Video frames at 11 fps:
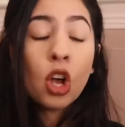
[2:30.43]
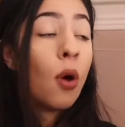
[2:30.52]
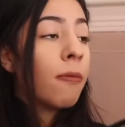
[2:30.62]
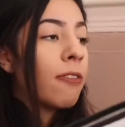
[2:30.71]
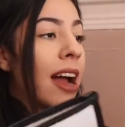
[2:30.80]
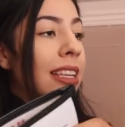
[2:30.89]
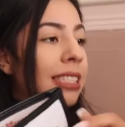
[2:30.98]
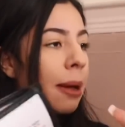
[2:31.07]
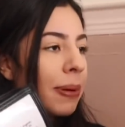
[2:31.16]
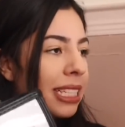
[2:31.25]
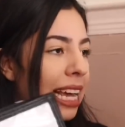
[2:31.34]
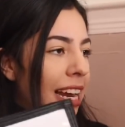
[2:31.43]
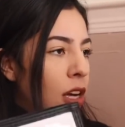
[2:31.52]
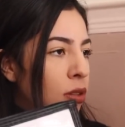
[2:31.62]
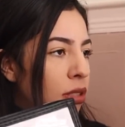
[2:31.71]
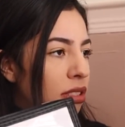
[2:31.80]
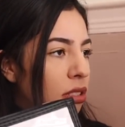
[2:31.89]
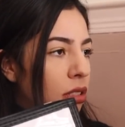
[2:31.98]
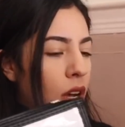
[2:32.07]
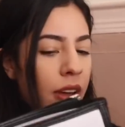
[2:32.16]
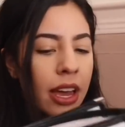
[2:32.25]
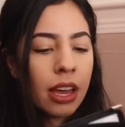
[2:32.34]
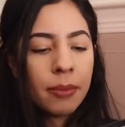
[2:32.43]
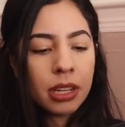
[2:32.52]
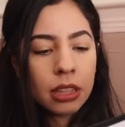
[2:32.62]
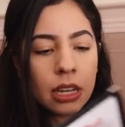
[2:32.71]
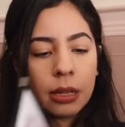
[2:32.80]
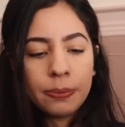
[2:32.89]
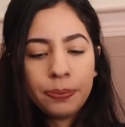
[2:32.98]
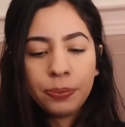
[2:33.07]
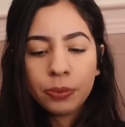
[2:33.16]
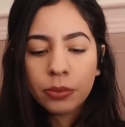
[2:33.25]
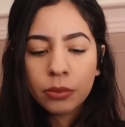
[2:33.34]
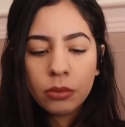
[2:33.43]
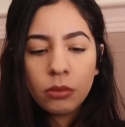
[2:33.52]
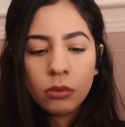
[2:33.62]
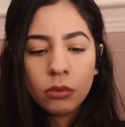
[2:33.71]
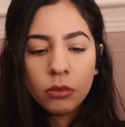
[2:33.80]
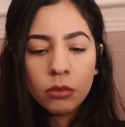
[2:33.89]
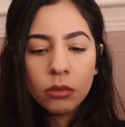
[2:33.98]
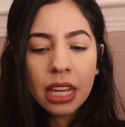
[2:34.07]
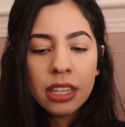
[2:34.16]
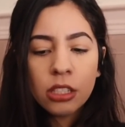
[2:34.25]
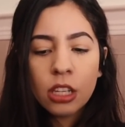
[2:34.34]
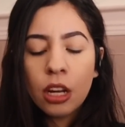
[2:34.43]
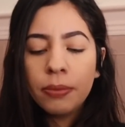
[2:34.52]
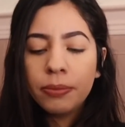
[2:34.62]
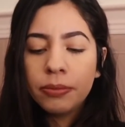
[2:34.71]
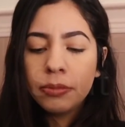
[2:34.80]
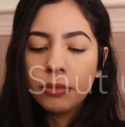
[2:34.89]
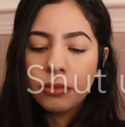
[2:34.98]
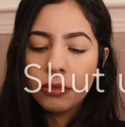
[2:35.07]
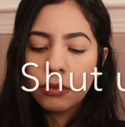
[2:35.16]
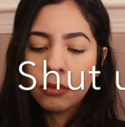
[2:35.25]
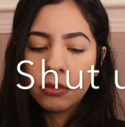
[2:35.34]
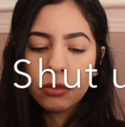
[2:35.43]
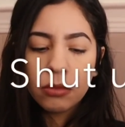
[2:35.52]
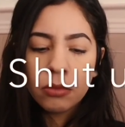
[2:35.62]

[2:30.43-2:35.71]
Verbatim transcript: home fries like potatoes? Okay. No. Home so. fries